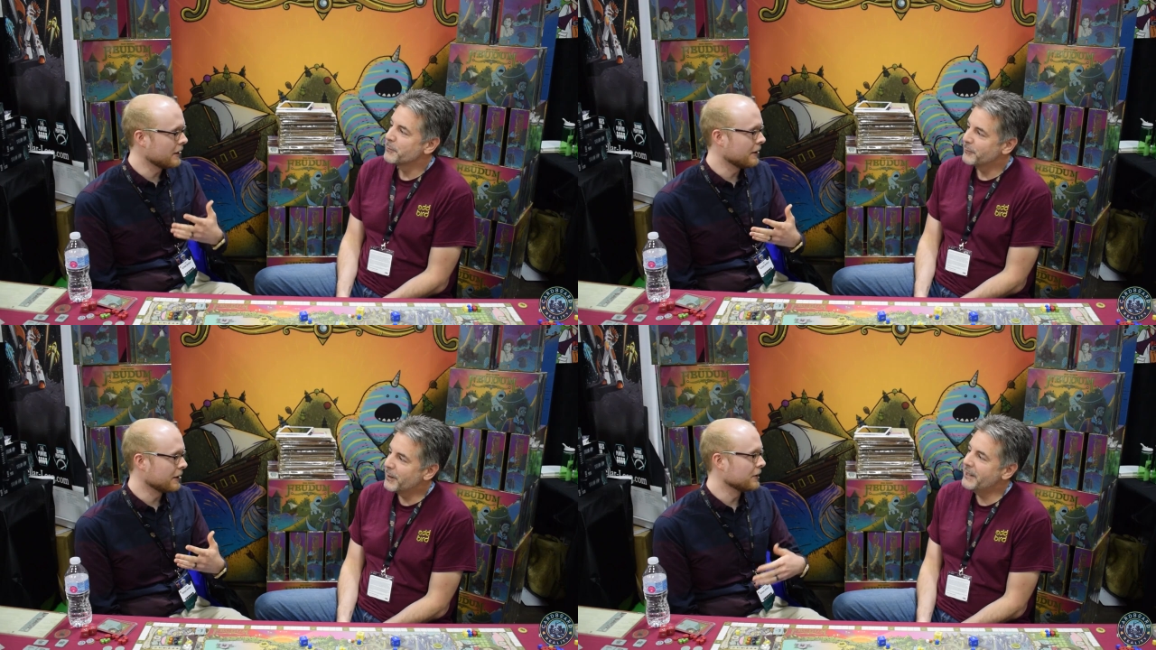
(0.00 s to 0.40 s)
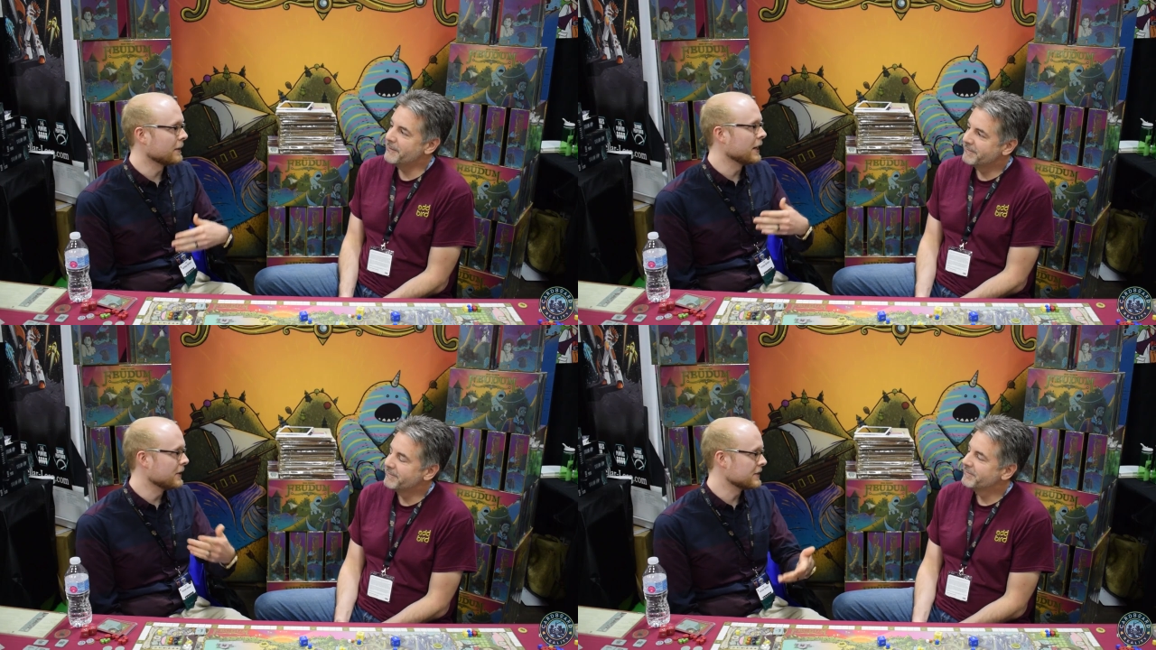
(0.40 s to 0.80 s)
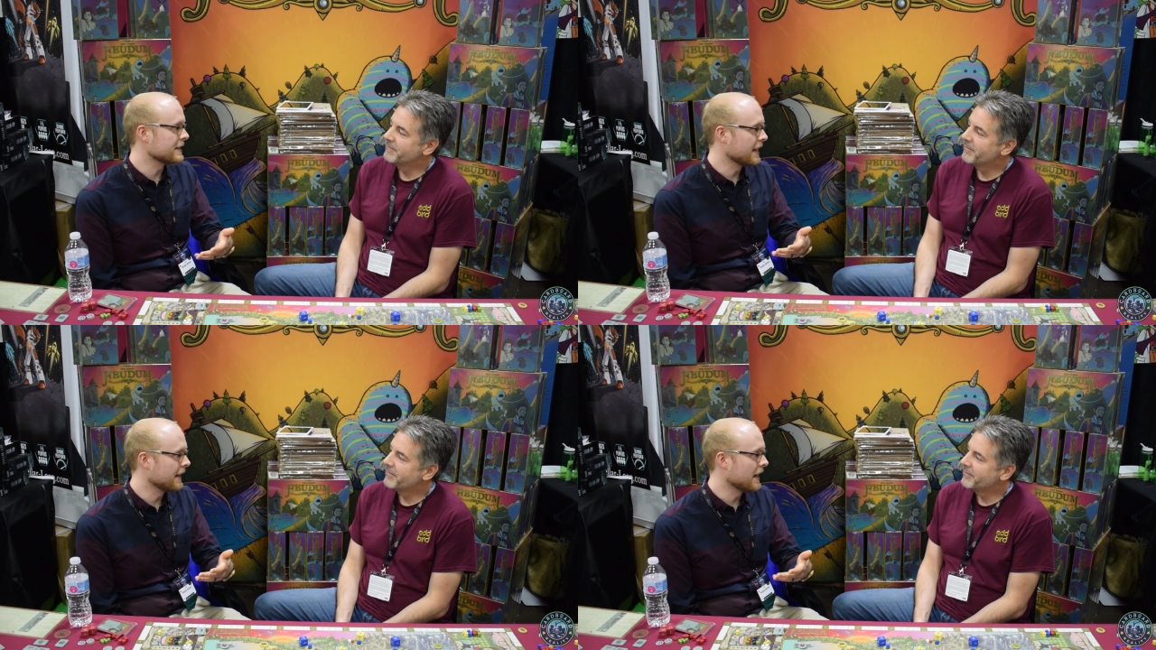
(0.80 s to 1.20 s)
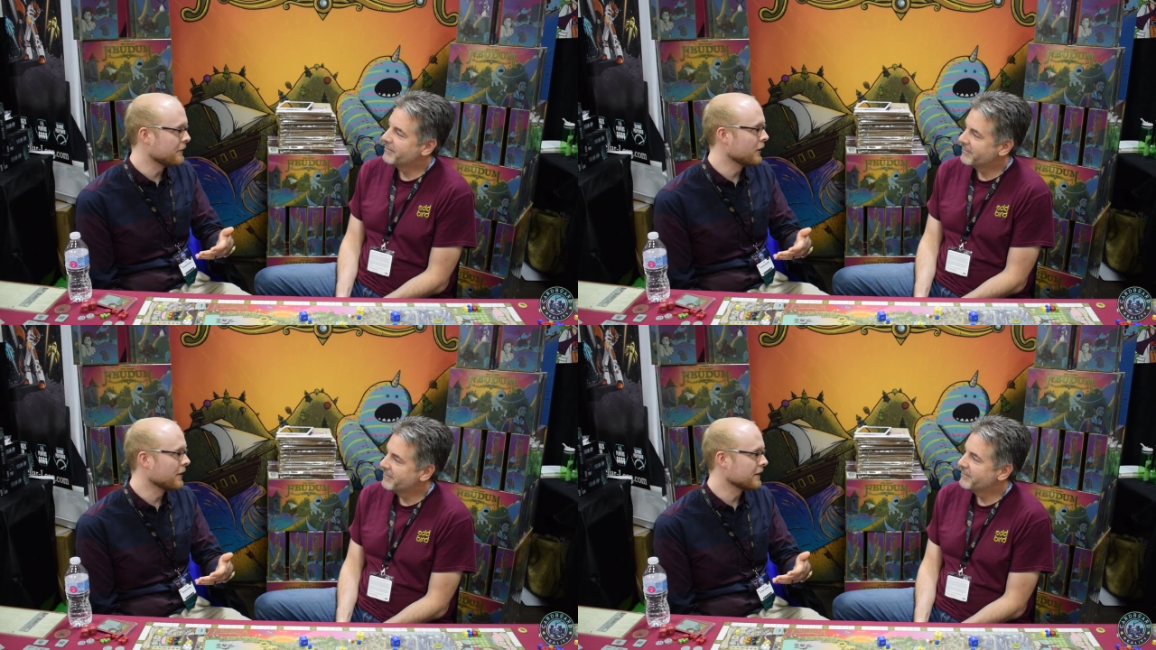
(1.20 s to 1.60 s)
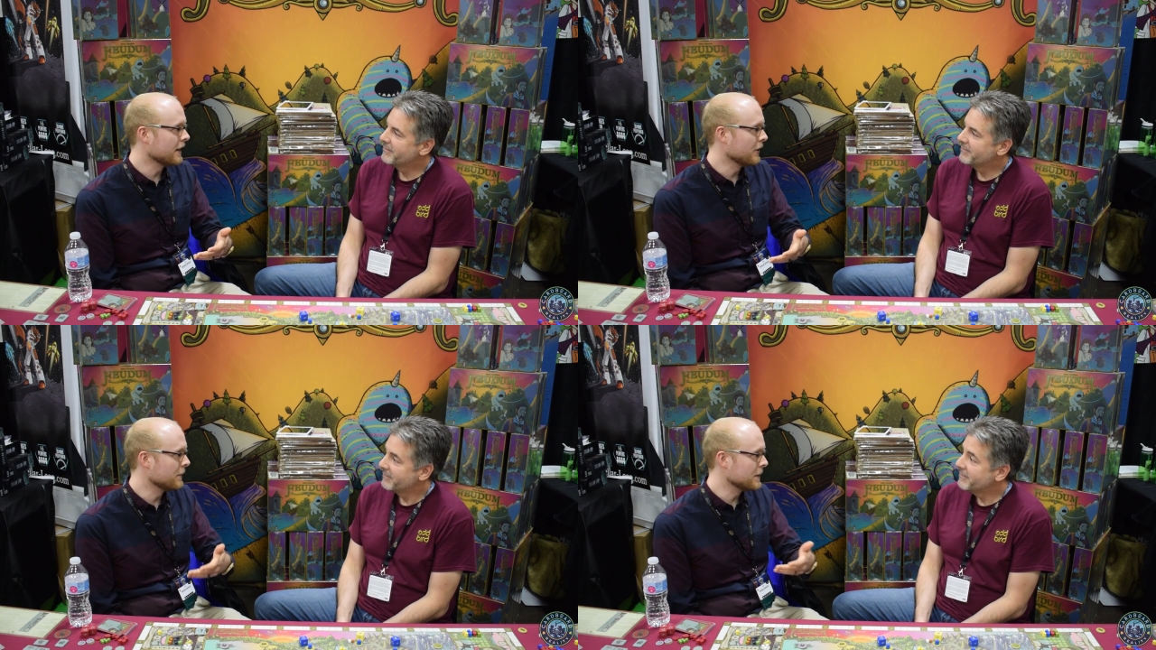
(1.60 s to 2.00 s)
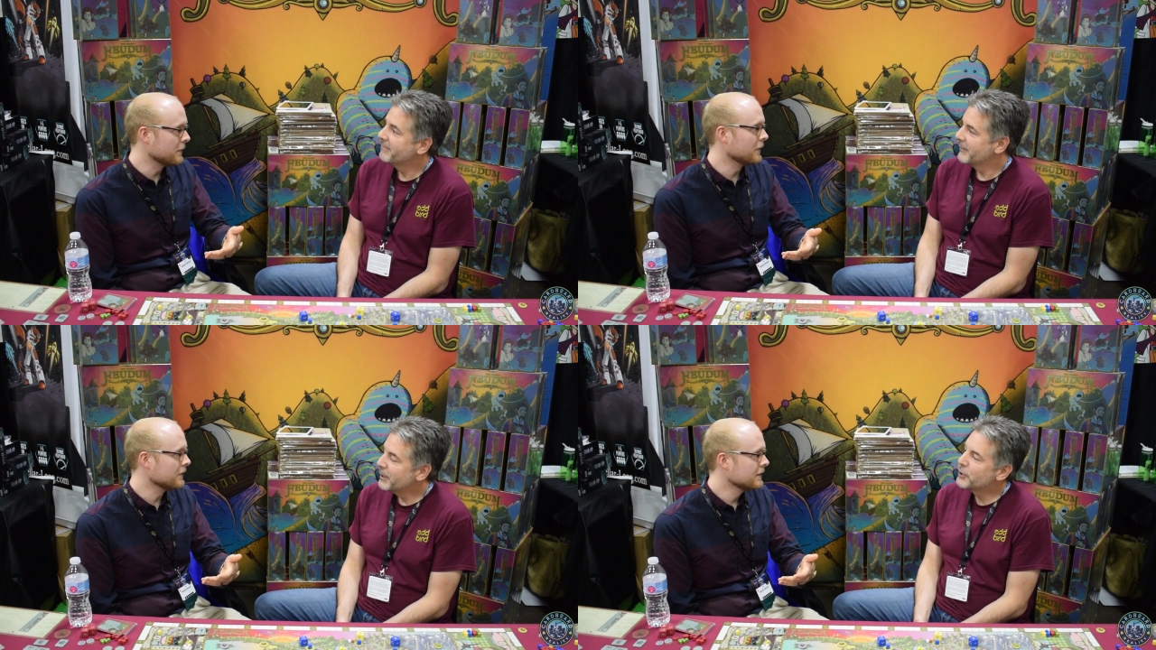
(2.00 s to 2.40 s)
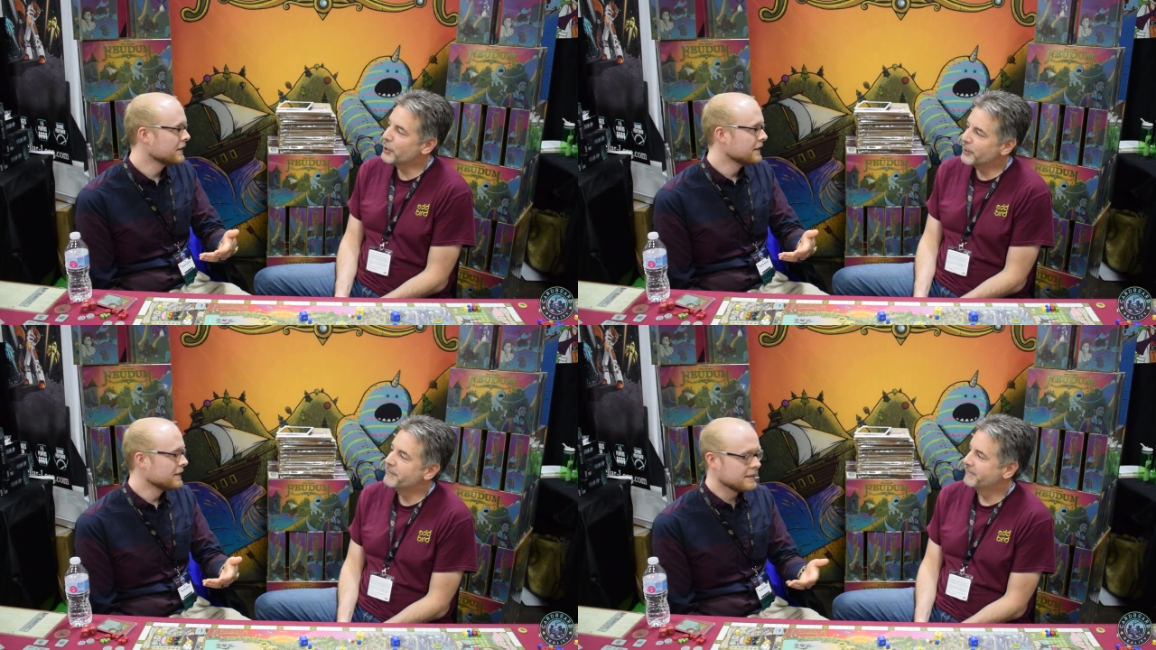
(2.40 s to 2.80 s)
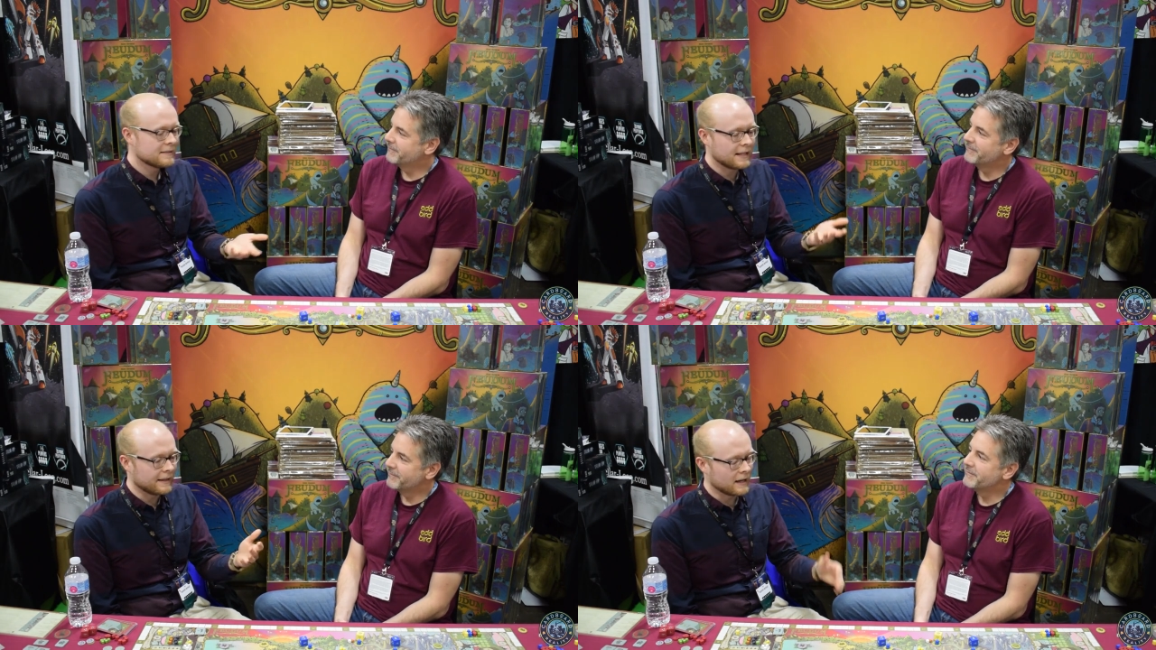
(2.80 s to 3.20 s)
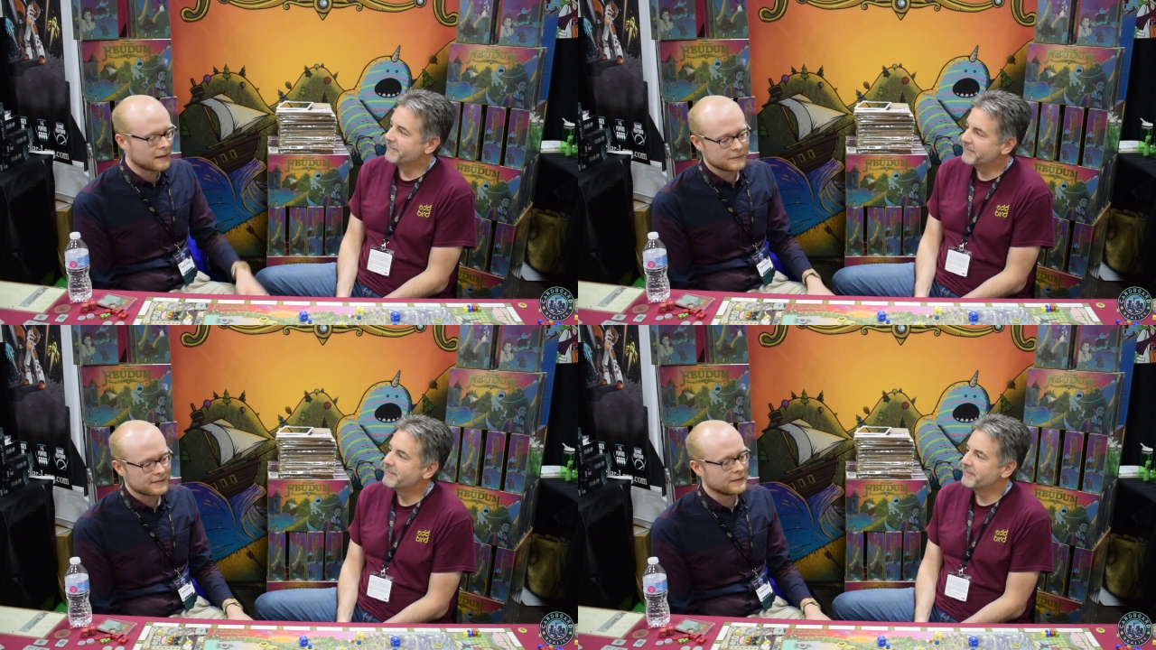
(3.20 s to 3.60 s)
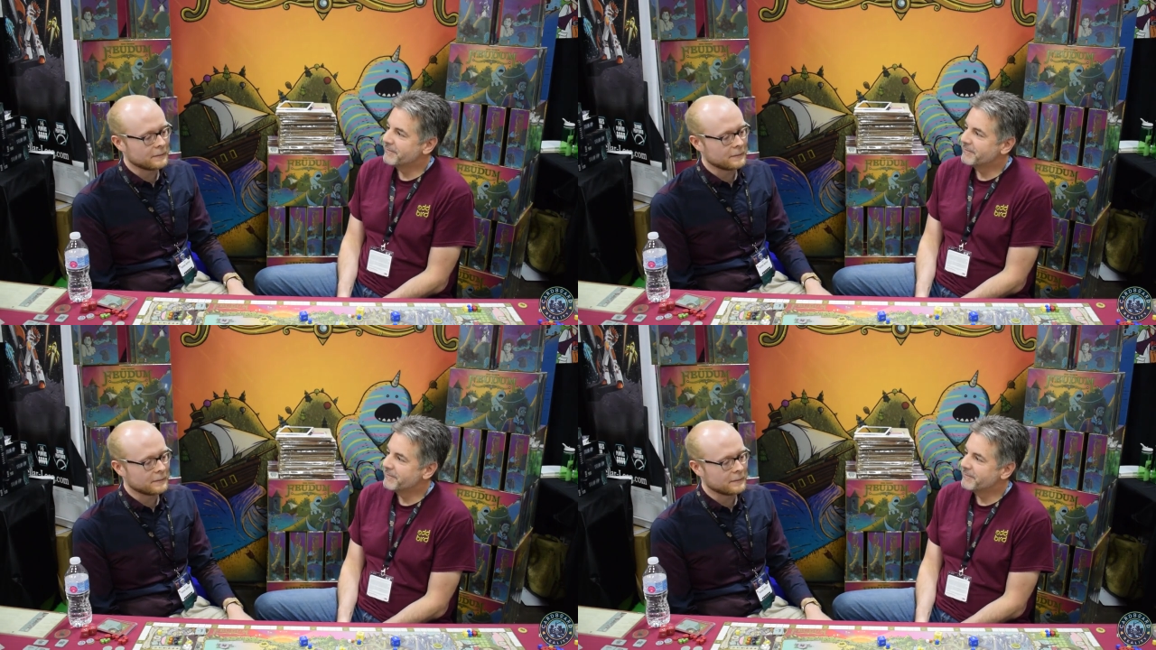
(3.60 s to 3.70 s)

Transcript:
Speaker 1: know how it goes, but I understand. I've heard other people say the opposite.